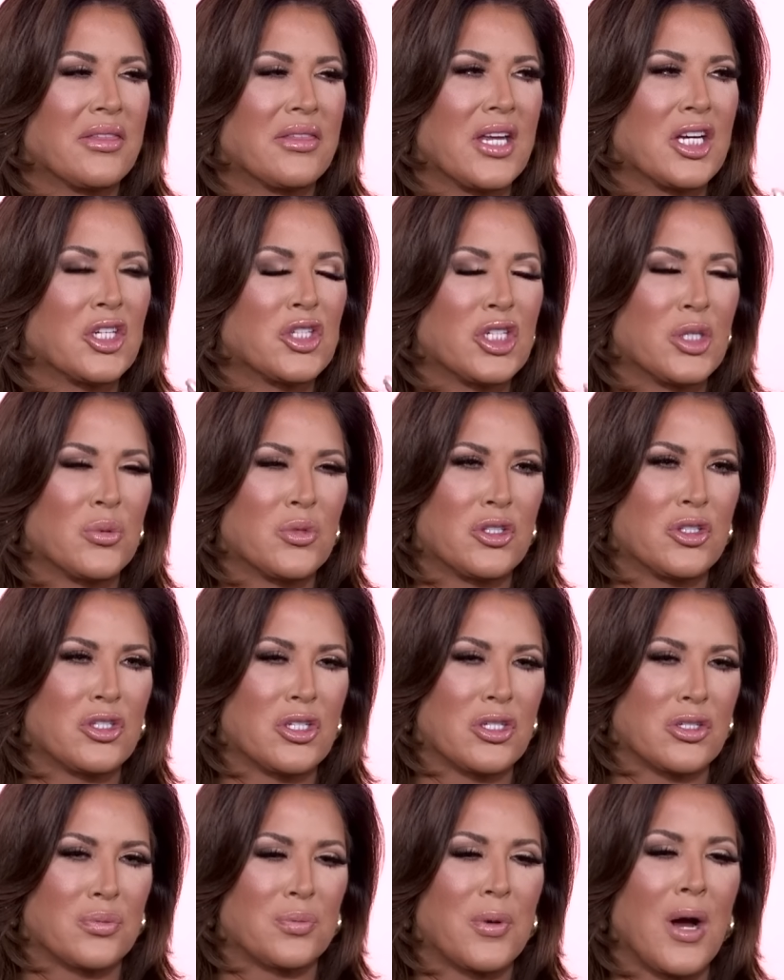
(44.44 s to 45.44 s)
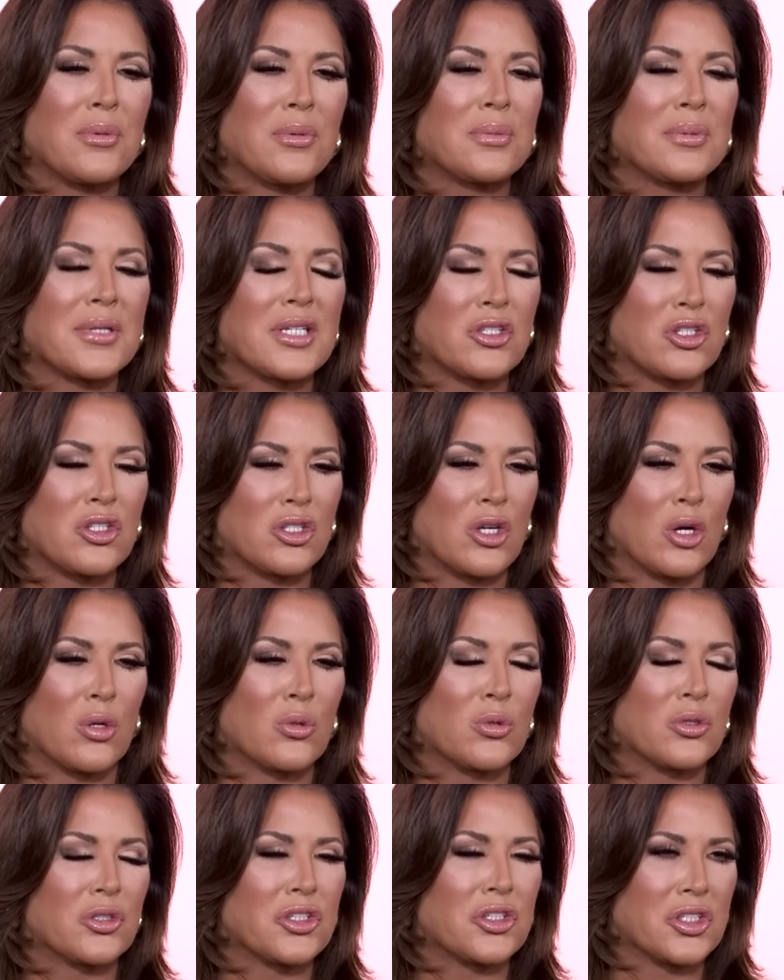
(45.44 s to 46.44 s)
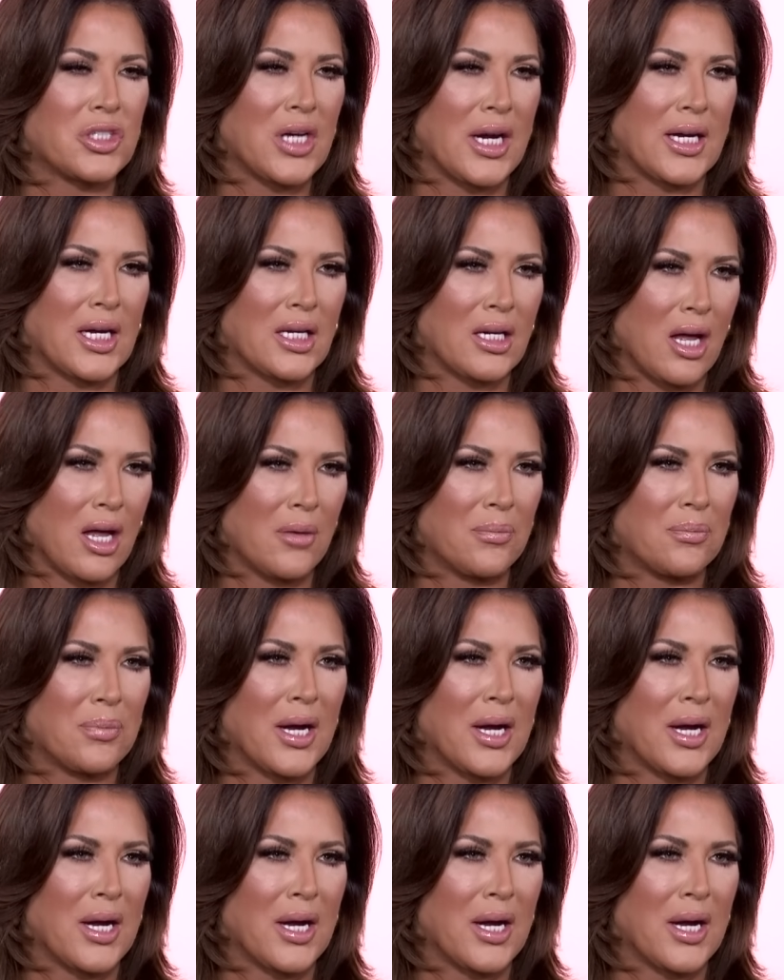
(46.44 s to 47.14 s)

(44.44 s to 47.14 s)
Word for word: think she was just probably so shaken up